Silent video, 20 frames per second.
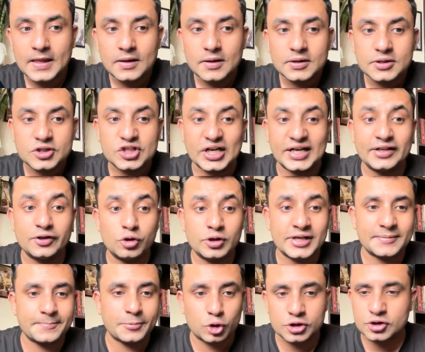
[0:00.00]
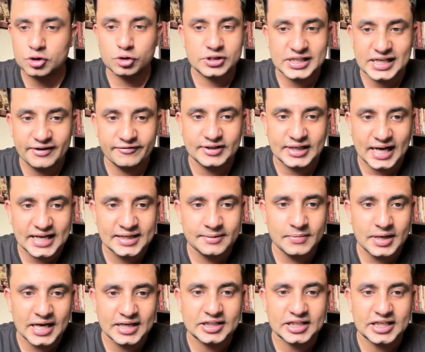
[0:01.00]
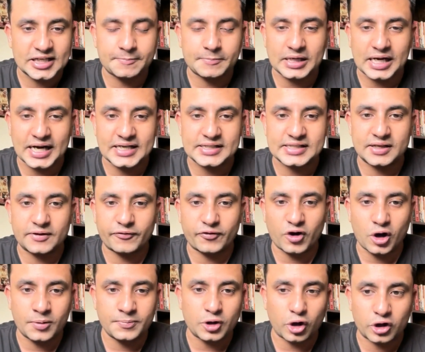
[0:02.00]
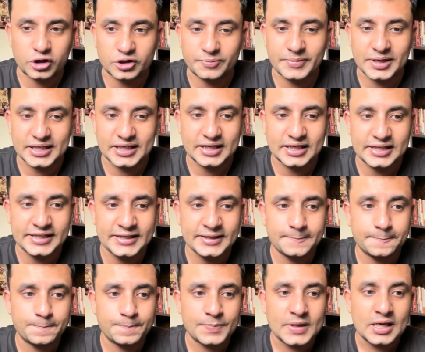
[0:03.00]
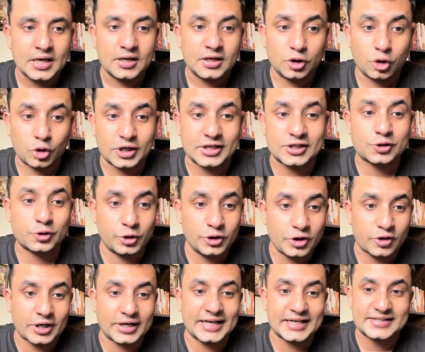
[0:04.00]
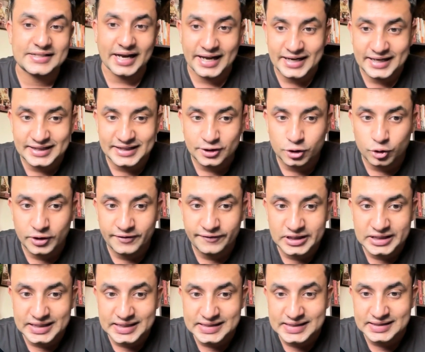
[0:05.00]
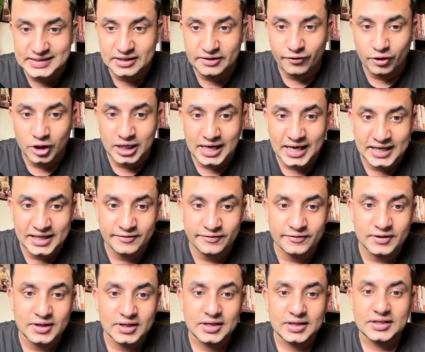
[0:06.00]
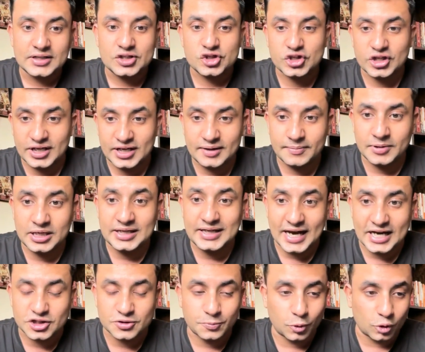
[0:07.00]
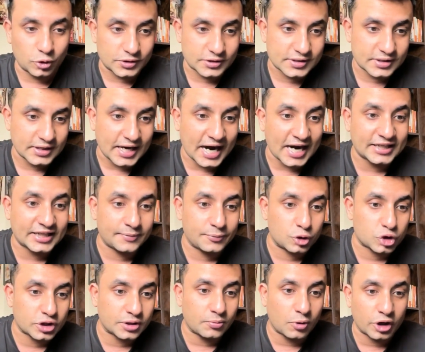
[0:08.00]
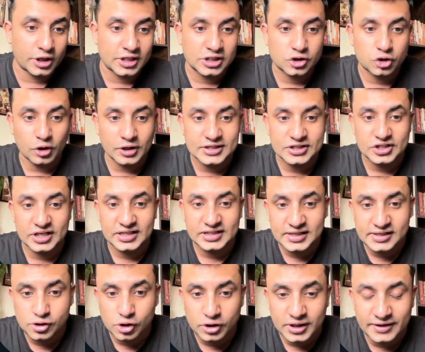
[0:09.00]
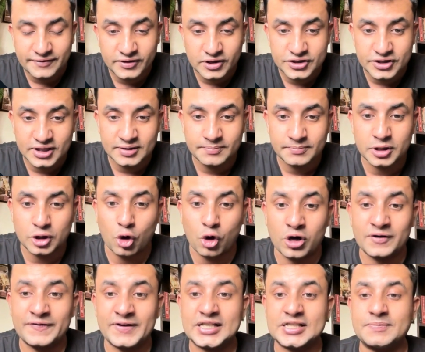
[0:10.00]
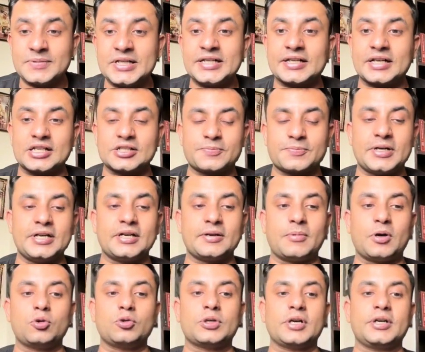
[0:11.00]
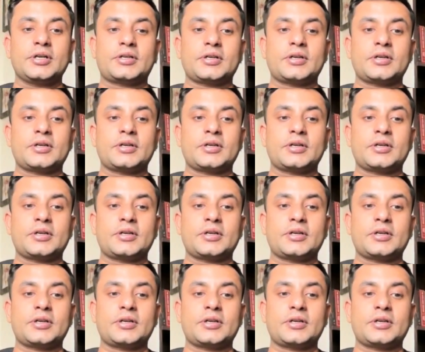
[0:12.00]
Schedule reports to save time and keep clients informed automatically. Looker Studio connects directly to DV360 for live shareable dashboards. Attribution model choice changes your conversion number. Always be transparent about it.